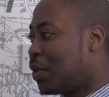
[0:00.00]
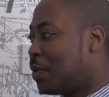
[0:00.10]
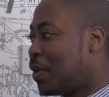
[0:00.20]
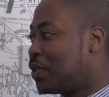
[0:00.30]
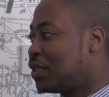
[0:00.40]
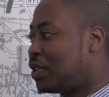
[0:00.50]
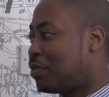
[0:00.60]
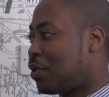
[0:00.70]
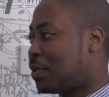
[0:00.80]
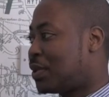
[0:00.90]
For most of the
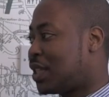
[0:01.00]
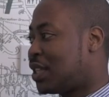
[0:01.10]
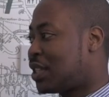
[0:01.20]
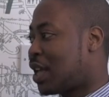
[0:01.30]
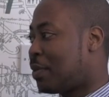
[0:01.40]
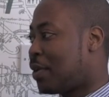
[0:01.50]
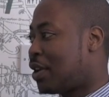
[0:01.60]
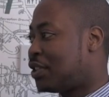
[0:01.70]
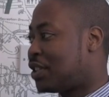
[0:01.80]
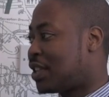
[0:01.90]
properties that I
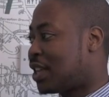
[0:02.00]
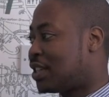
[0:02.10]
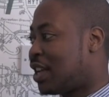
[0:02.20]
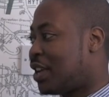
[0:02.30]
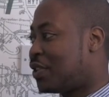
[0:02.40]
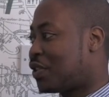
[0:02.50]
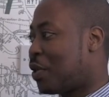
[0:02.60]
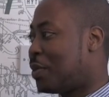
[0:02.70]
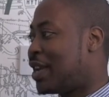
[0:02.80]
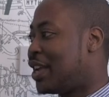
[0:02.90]
purchase, actually, I use a
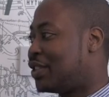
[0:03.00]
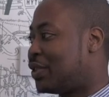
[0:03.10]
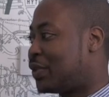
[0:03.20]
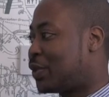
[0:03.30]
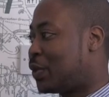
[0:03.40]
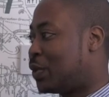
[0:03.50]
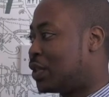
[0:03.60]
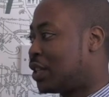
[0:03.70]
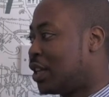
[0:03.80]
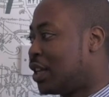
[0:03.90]
combination of
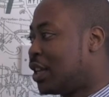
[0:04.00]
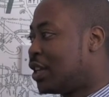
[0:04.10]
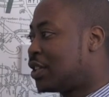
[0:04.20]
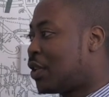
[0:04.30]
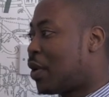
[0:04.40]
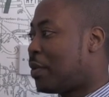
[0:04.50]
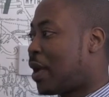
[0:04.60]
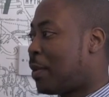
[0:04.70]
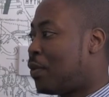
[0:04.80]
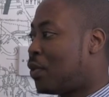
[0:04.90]
tools. So
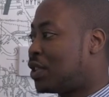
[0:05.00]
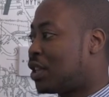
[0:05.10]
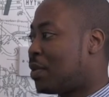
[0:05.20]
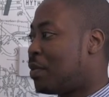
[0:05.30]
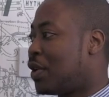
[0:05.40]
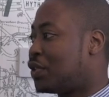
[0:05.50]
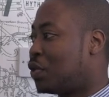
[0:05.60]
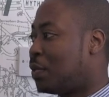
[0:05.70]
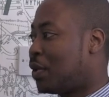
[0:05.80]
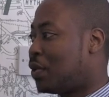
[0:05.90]
I bought a
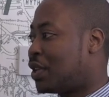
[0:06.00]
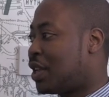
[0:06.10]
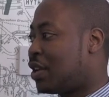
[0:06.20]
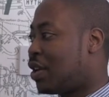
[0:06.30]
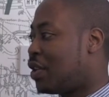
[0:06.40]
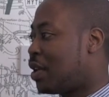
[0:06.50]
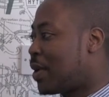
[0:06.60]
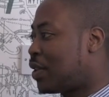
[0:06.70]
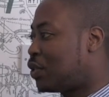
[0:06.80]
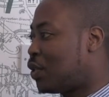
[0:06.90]
commercial building, only
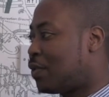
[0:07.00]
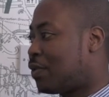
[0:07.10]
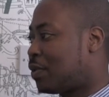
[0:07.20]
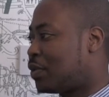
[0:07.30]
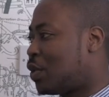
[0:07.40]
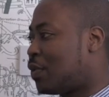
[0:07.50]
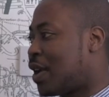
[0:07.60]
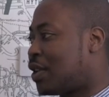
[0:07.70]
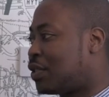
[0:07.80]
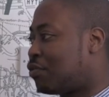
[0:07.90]
about
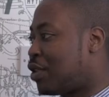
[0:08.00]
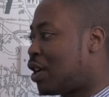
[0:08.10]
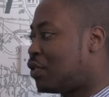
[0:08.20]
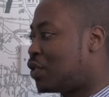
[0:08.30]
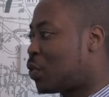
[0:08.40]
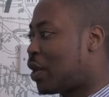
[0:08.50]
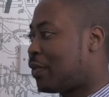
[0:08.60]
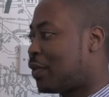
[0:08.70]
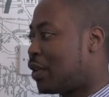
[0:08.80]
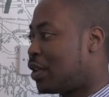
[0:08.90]
2,300
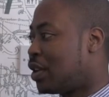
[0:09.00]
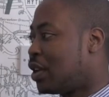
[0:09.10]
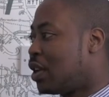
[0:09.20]
square foot,